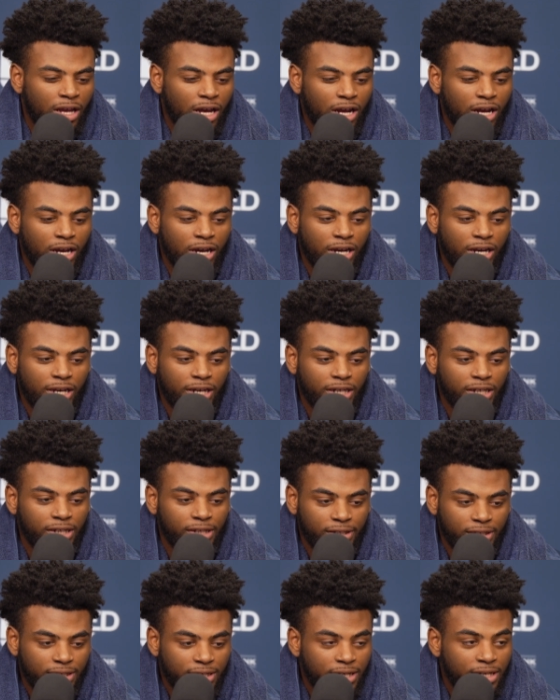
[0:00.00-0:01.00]

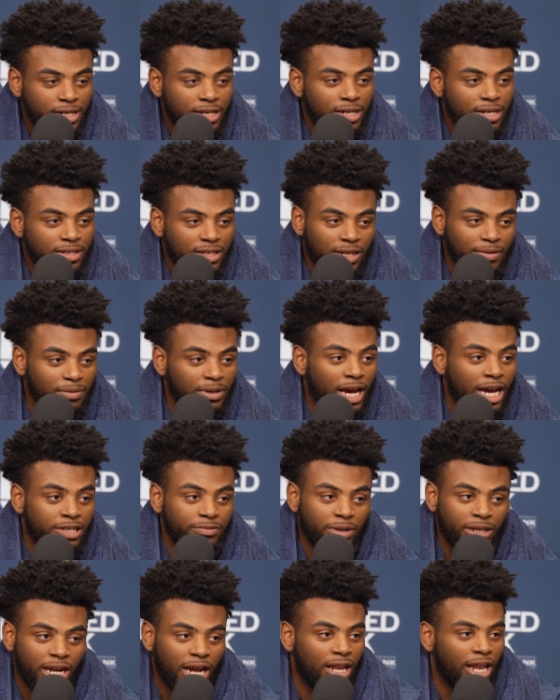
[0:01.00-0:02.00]
Uh, some
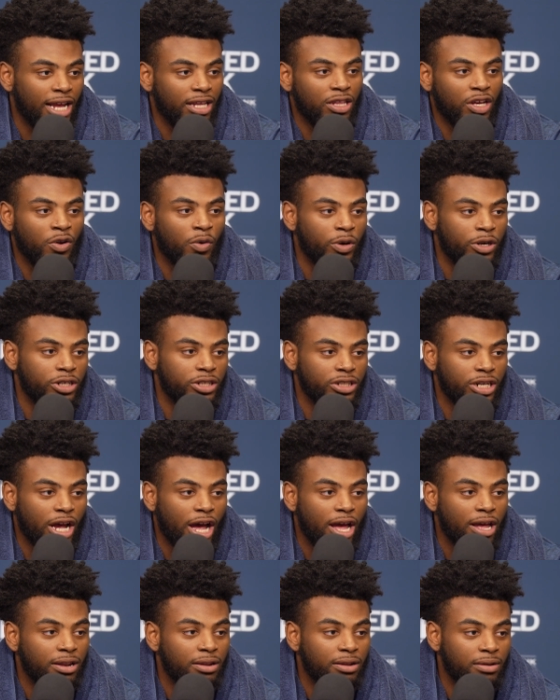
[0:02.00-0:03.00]
guys may not like the corner
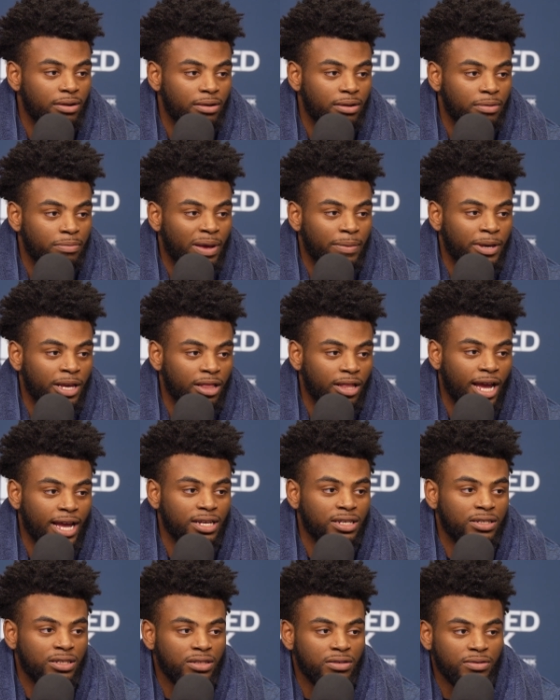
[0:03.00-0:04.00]
shot. Maybe he
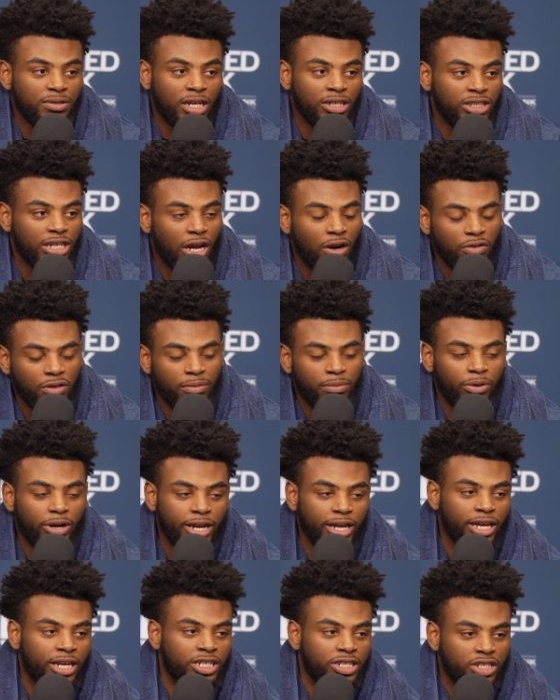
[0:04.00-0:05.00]
likes a shot on the
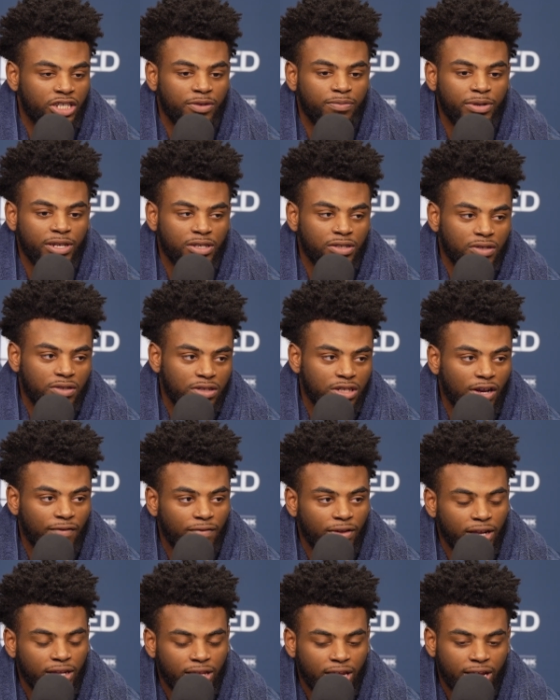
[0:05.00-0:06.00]
break. It just depends on
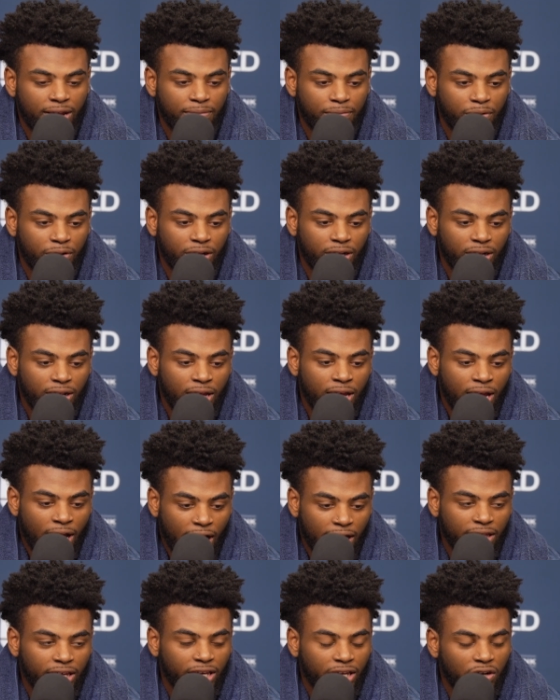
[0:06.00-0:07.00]
stuff like that. But
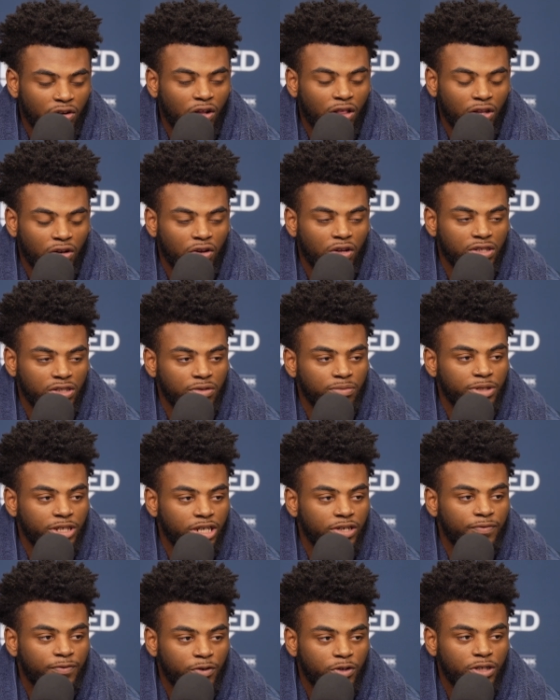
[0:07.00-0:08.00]
I think it all in all is going to be
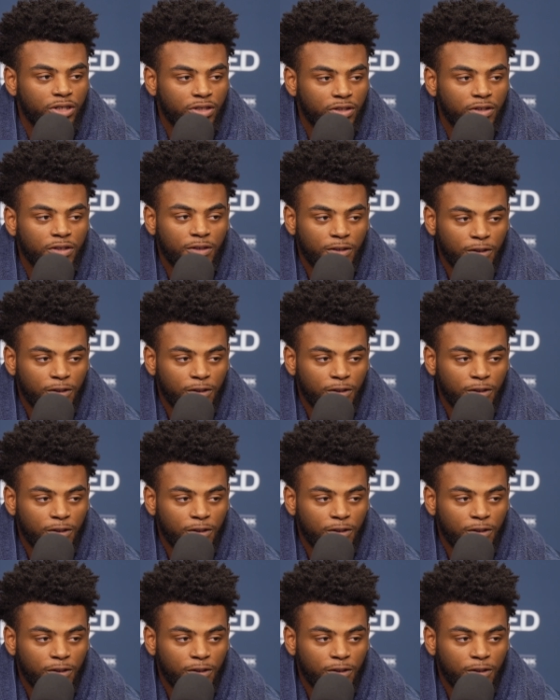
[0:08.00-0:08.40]
good for us.